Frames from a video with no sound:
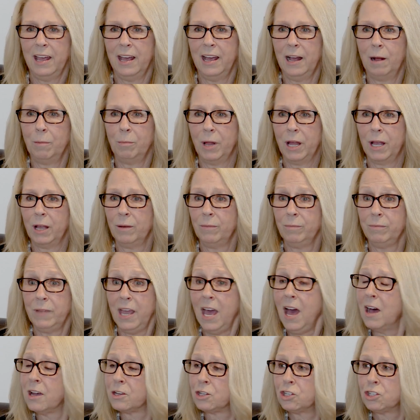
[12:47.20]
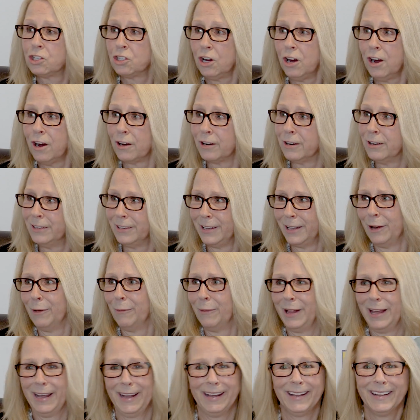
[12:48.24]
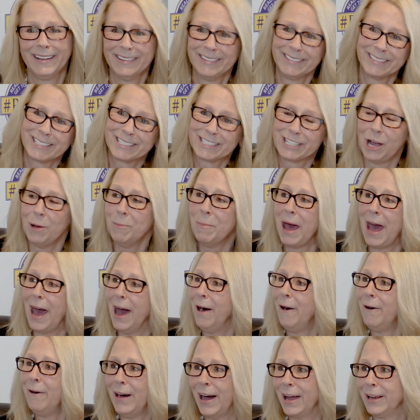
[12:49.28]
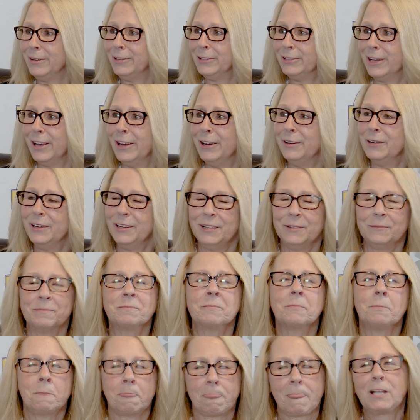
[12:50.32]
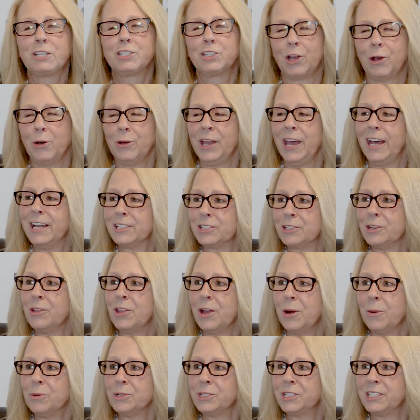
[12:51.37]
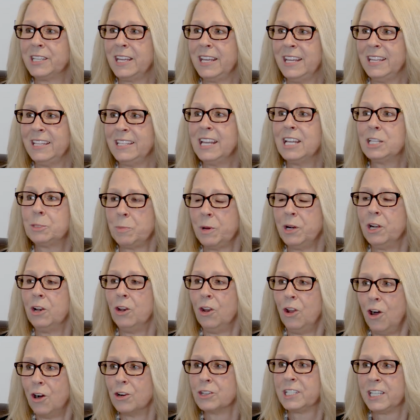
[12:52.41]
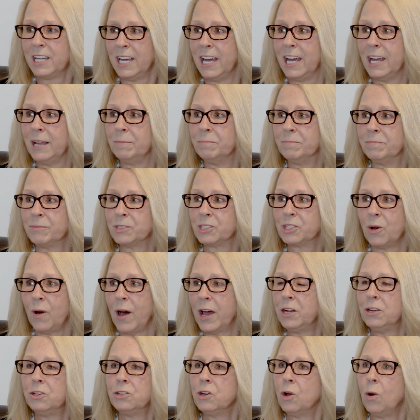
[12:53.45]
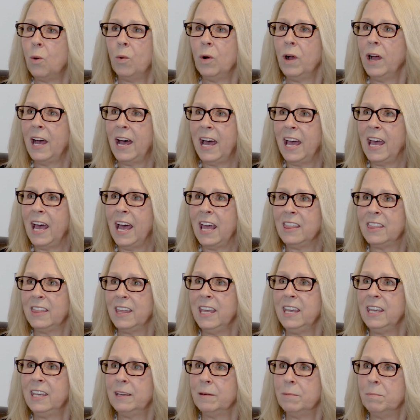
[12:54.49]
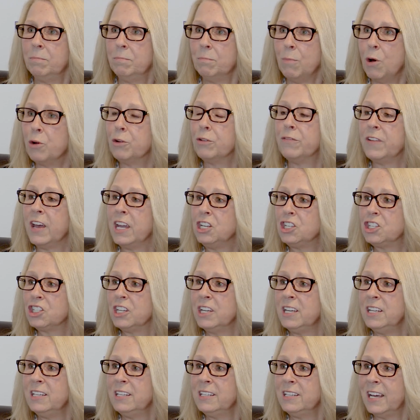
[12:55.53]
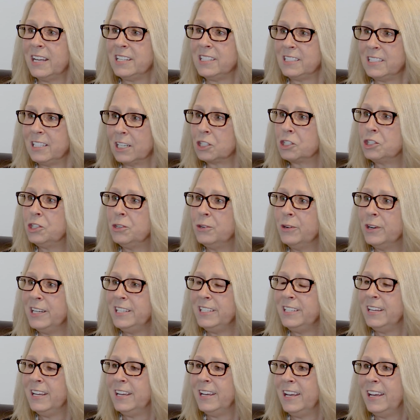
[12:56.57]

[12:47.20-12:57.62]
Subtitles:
I'm like, yeah, sure. And I'm like, somehow, I don't know. So it's been a long time. So I don't know, I think motivation, I stick to it.